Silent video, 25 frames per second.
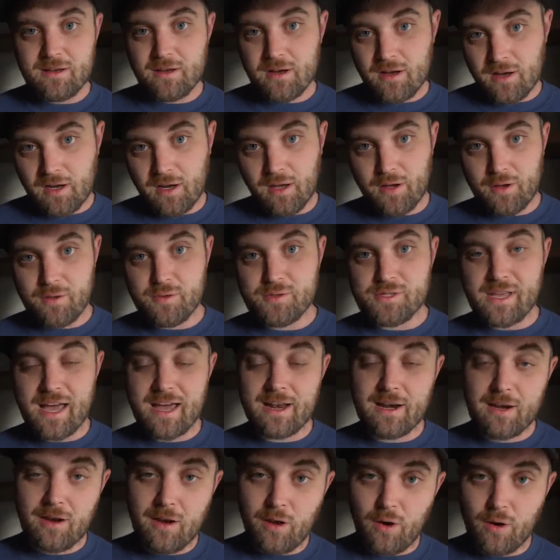closed
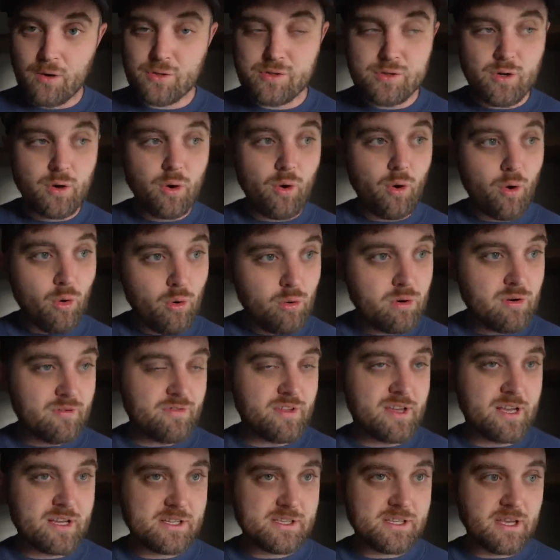and locked all of
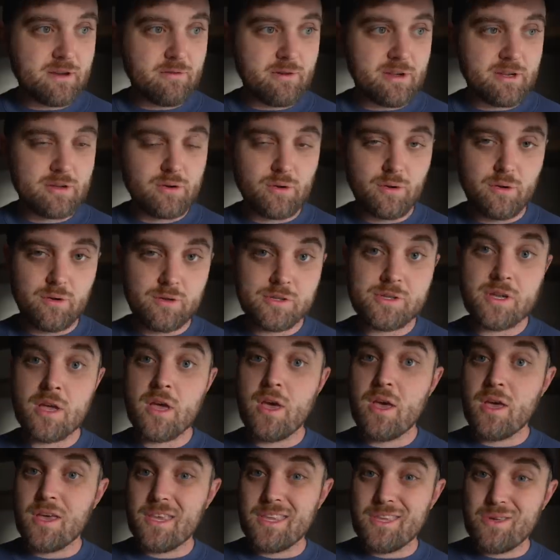the exterior doors.
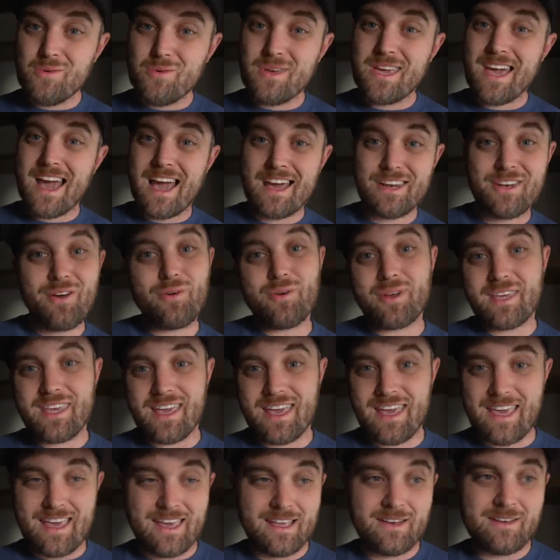You cannot
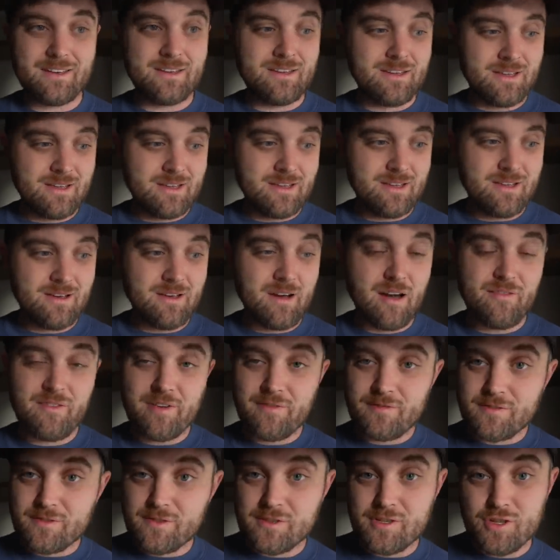get in. I've
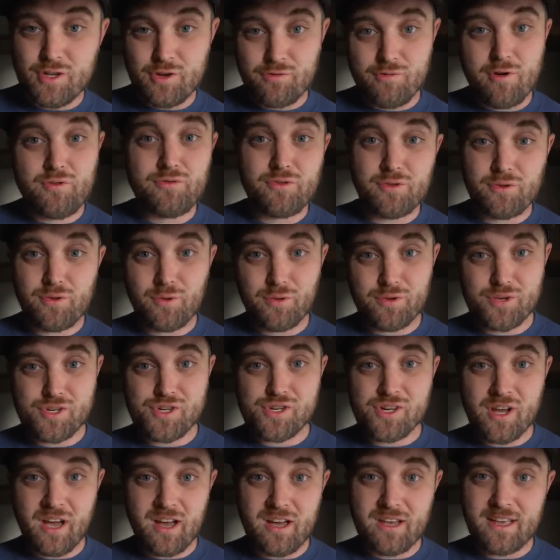even screwed the door
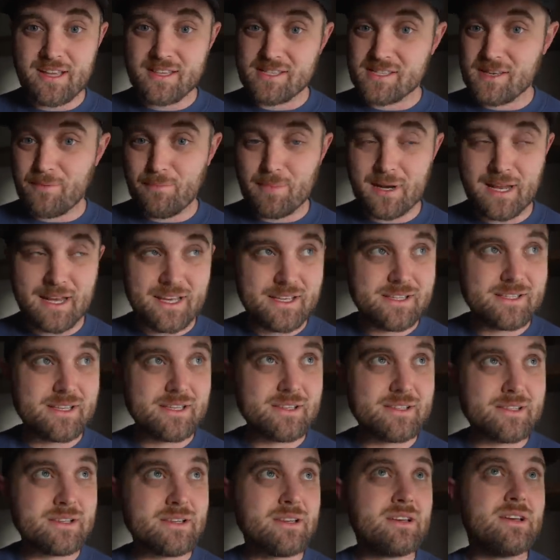shut in some
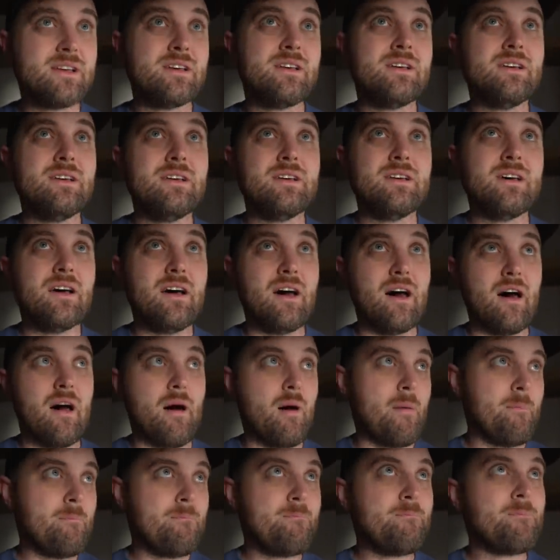places.
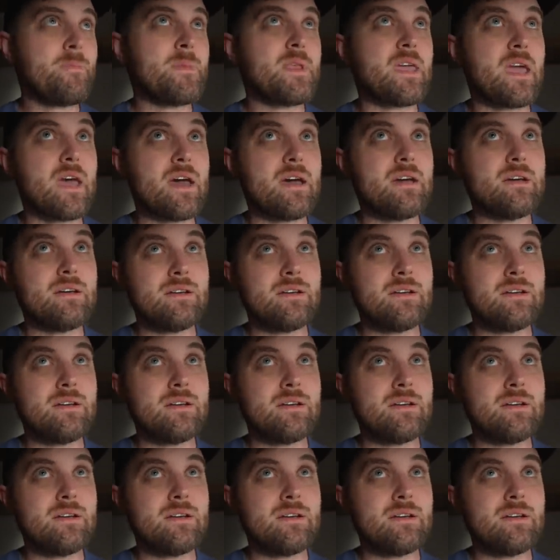Yeah,